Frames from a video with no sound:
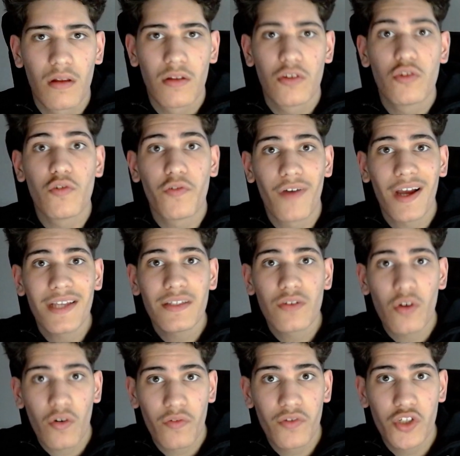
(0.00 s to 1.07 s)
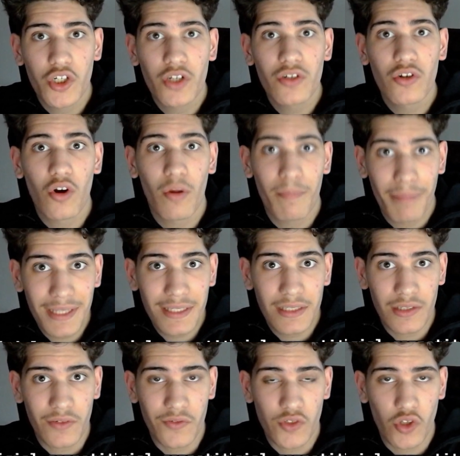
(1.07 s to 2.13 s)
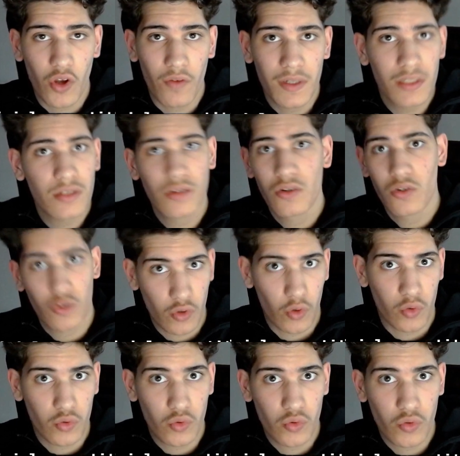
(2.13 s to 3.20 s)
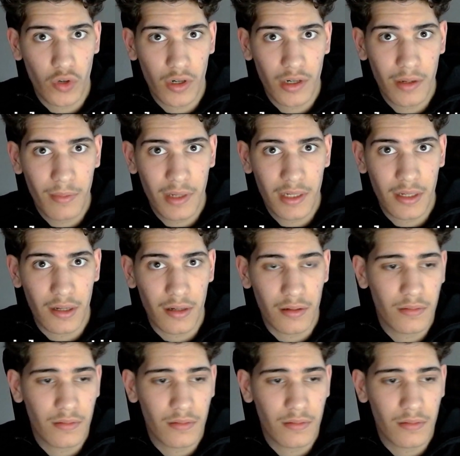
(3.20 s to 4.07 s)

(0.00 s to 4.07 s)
To find the official competitive servers, go to Krunker Bunker.